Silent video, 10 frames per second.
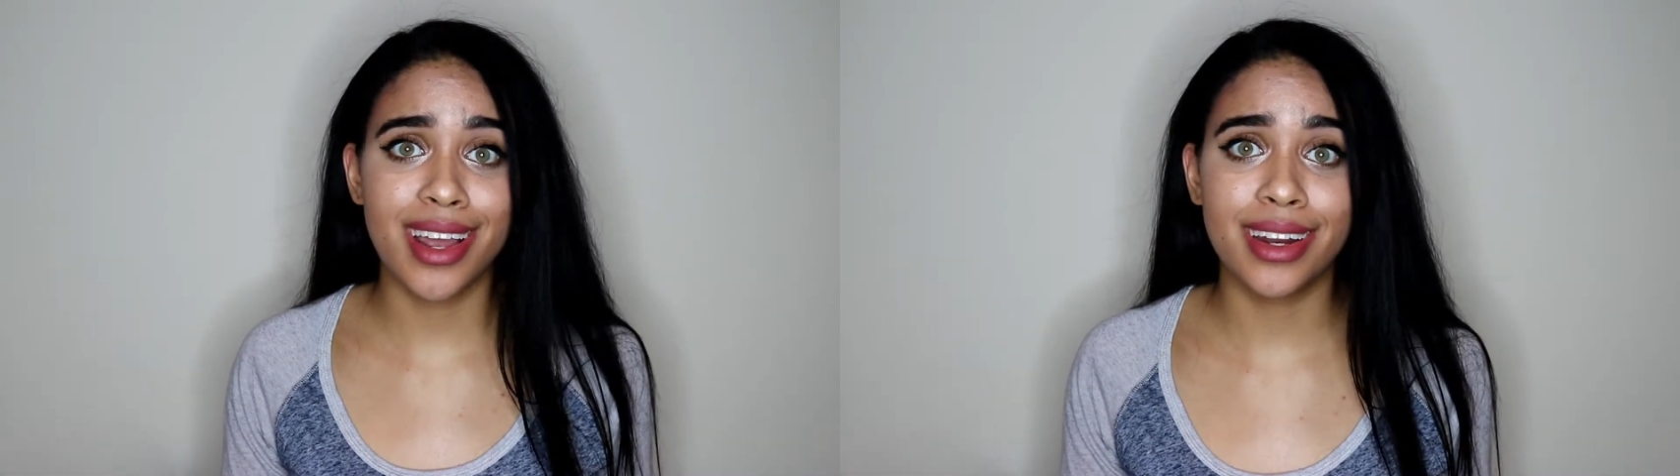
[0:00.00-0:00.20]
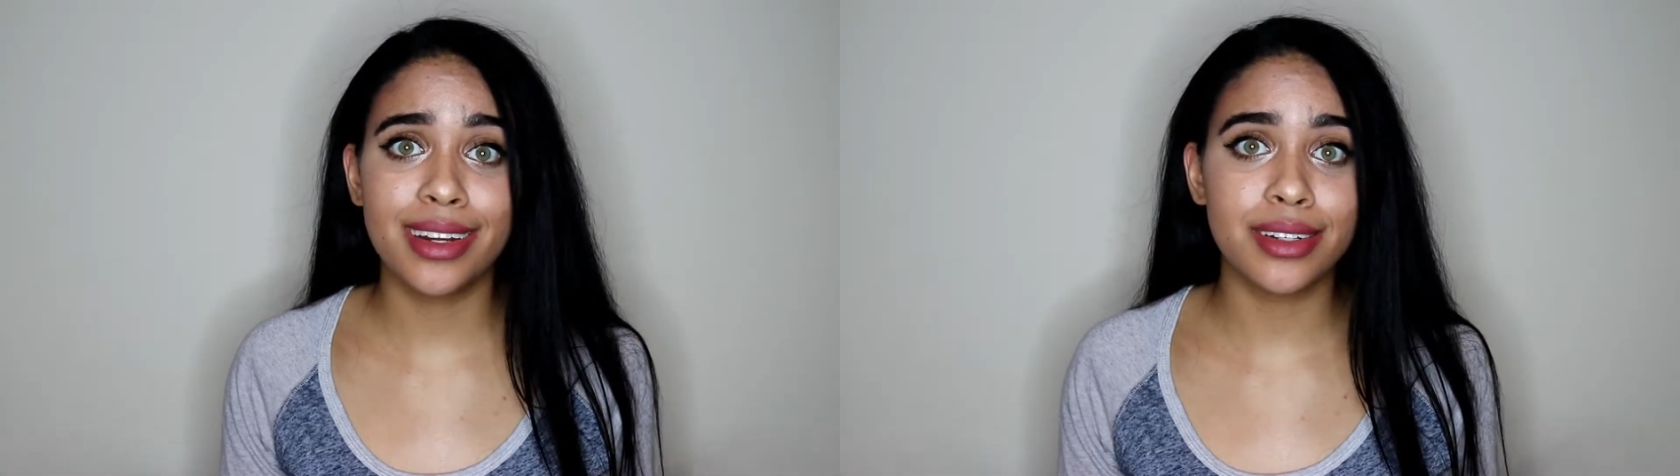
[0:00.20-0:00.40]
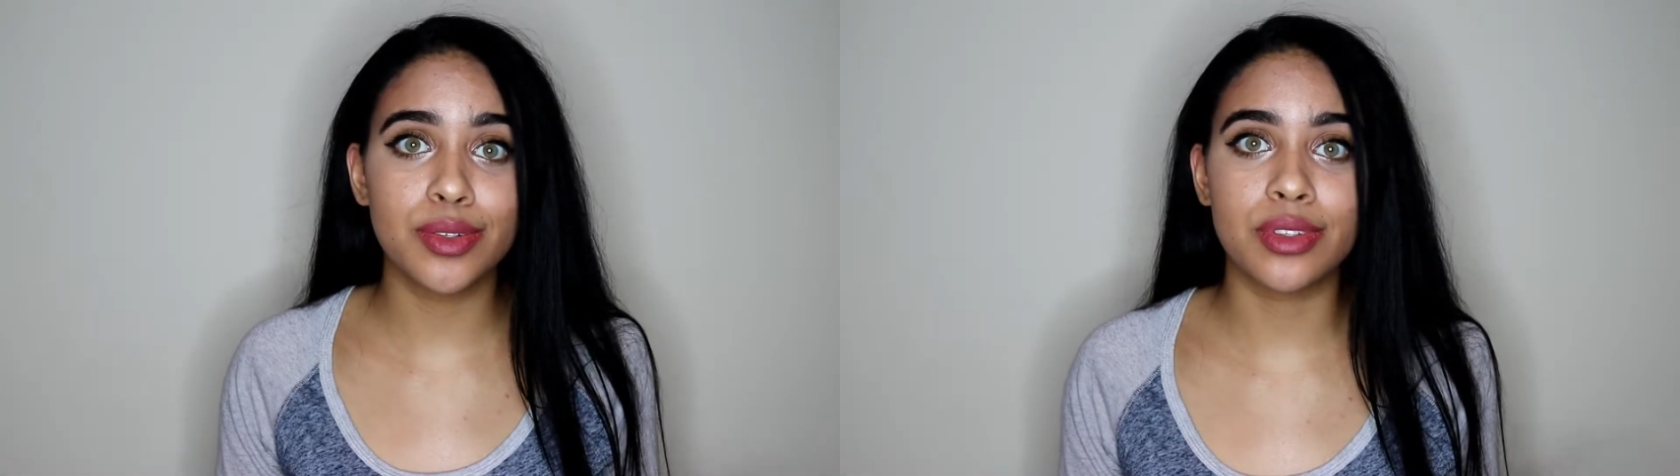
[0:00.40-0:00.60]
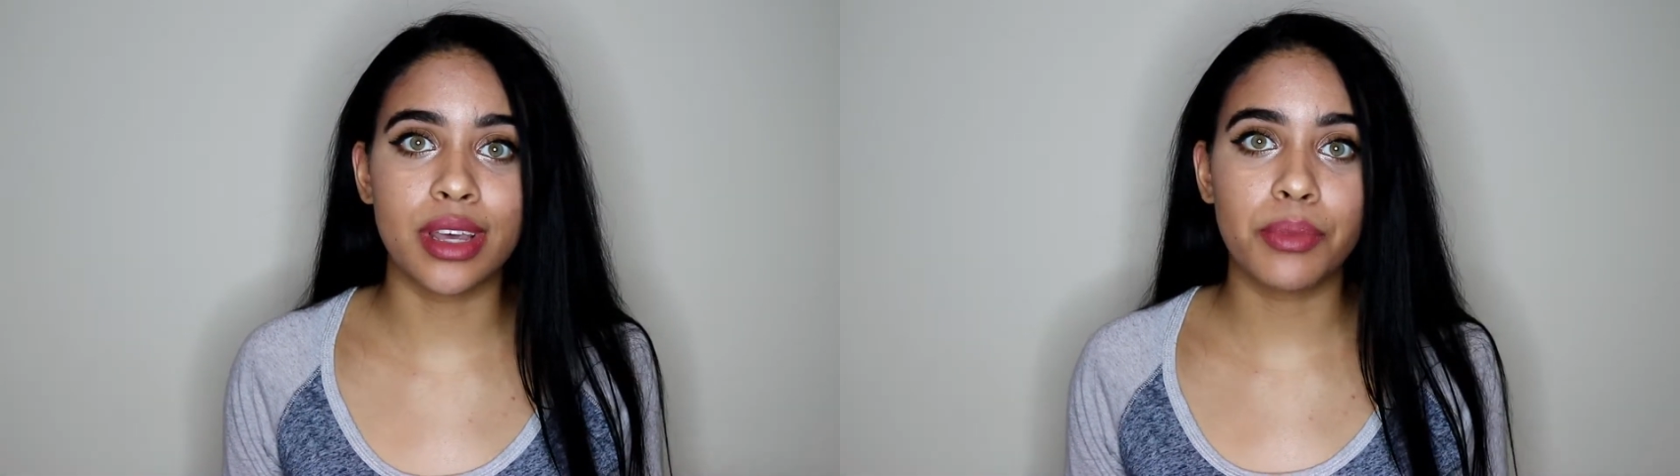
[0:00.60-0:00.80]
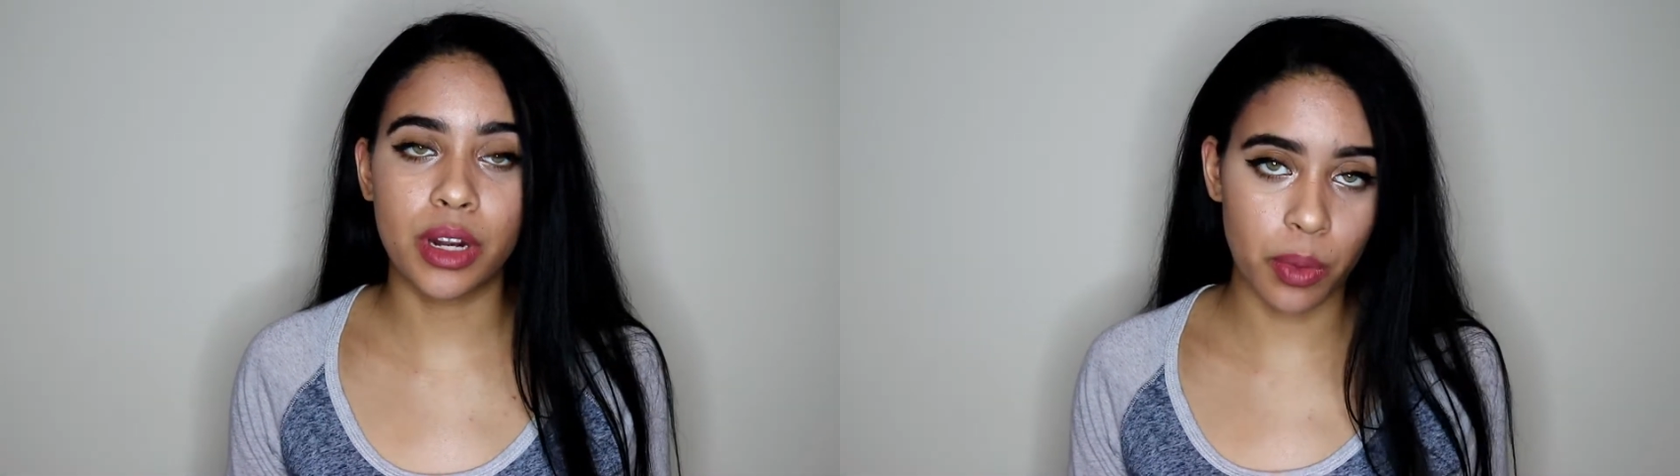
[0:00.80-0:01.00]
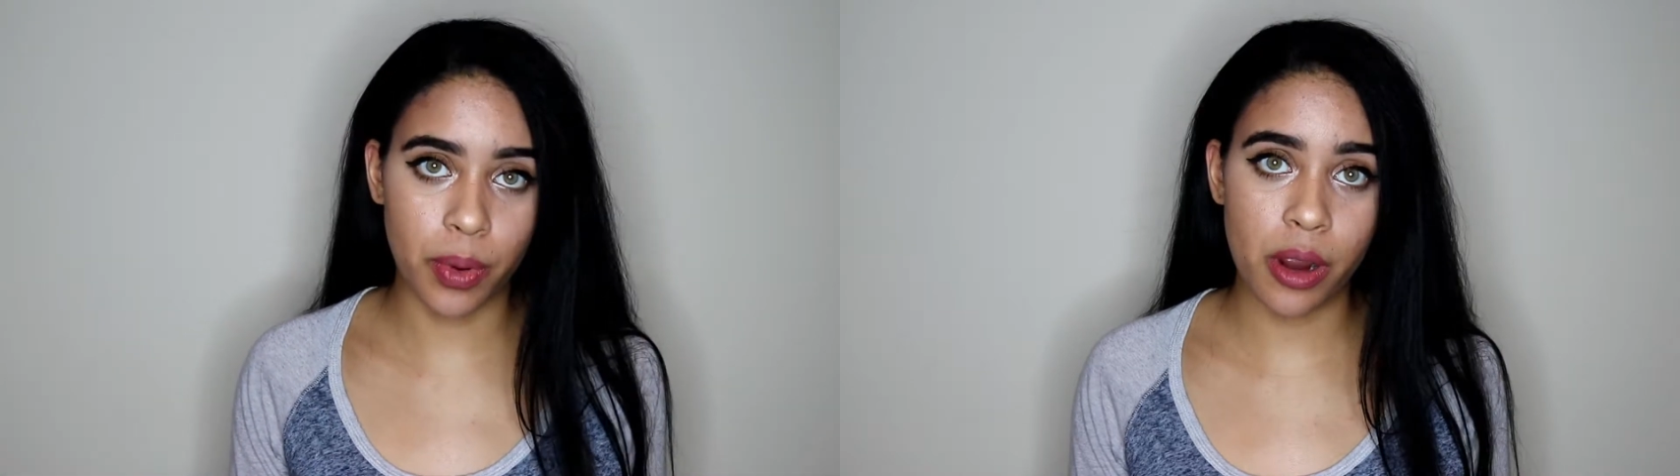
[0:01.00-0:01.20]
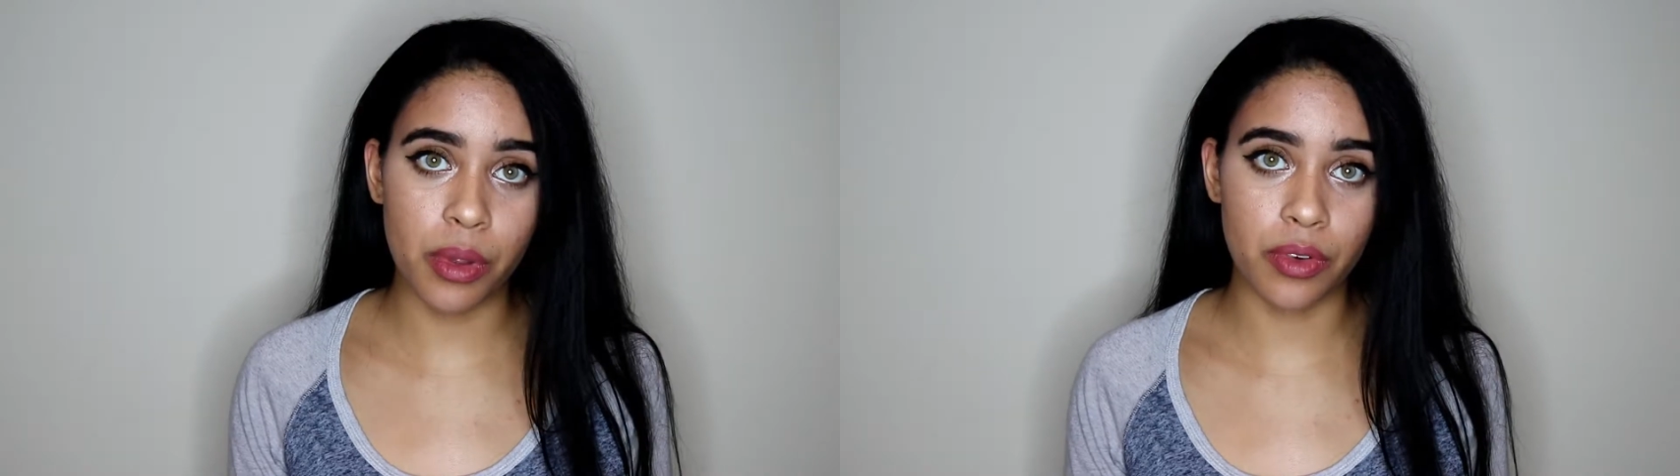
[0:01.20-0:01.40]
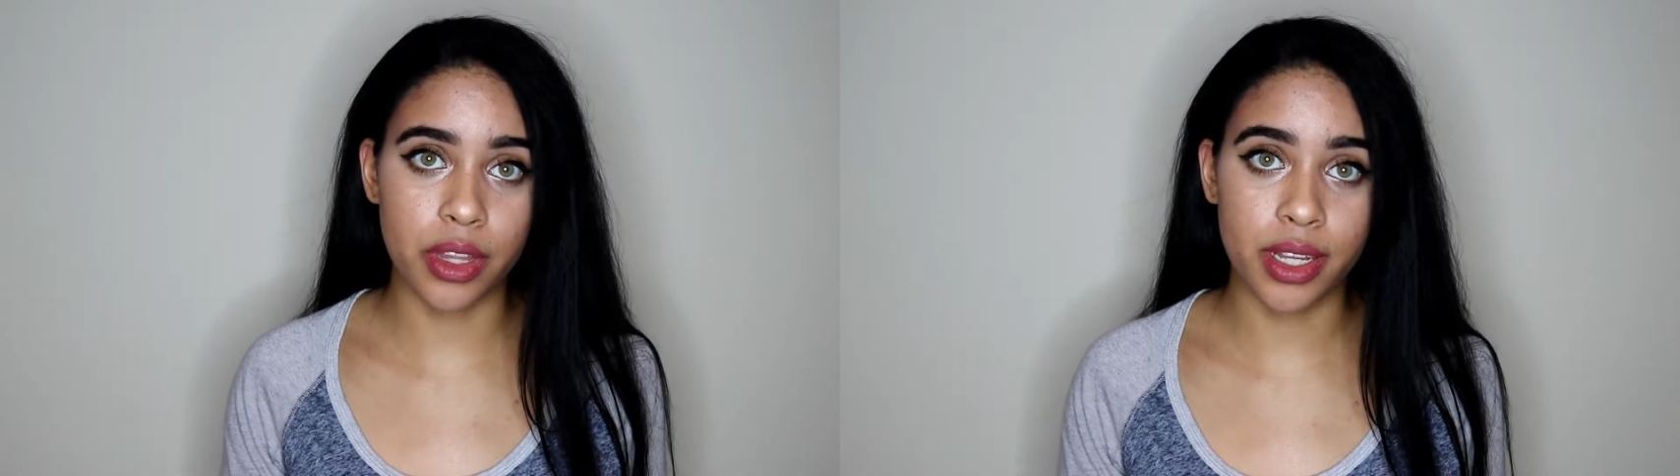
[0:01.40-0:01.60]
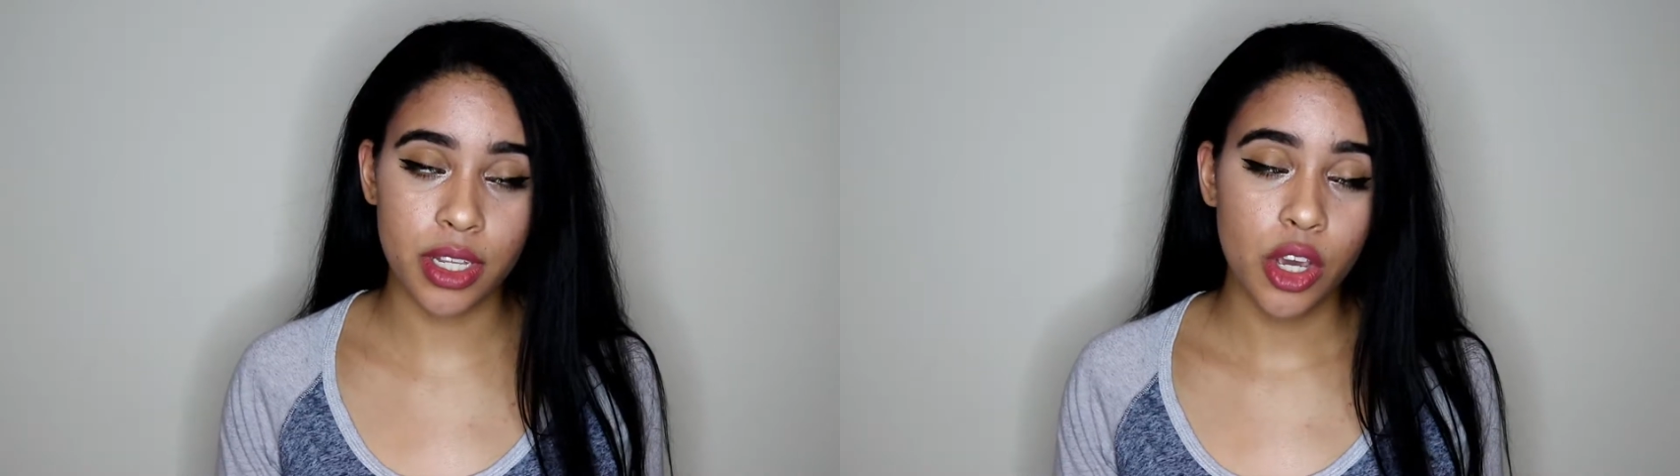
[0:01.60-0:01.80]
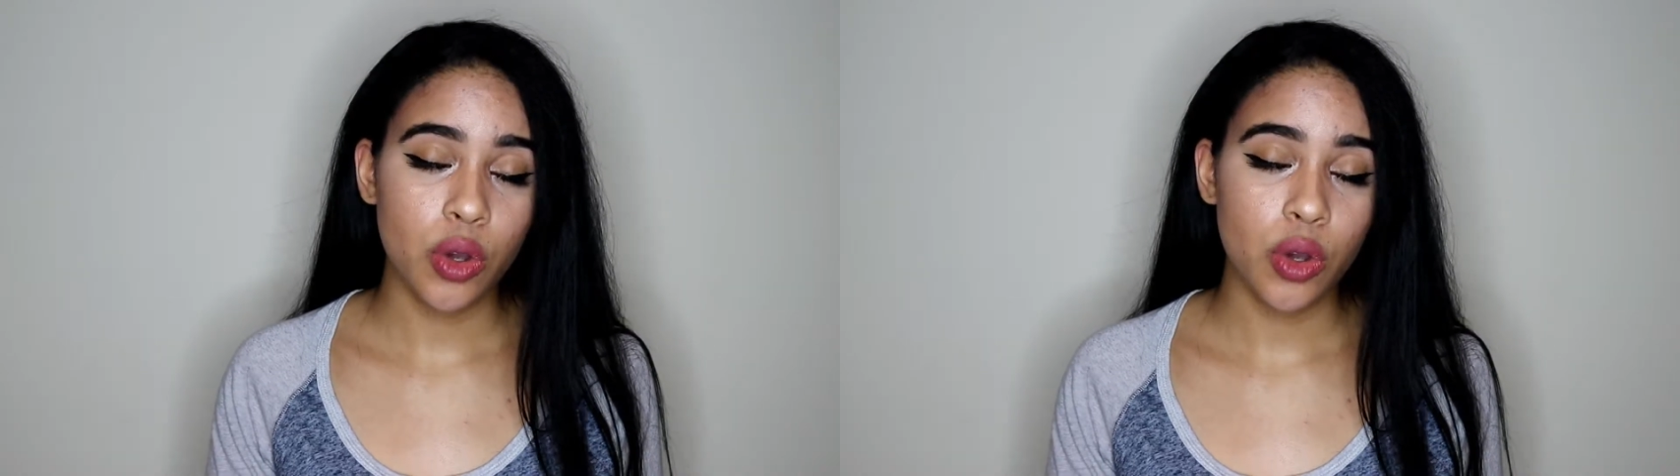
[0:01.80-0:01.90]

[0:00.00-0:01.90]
I need to do something to prepare me for this,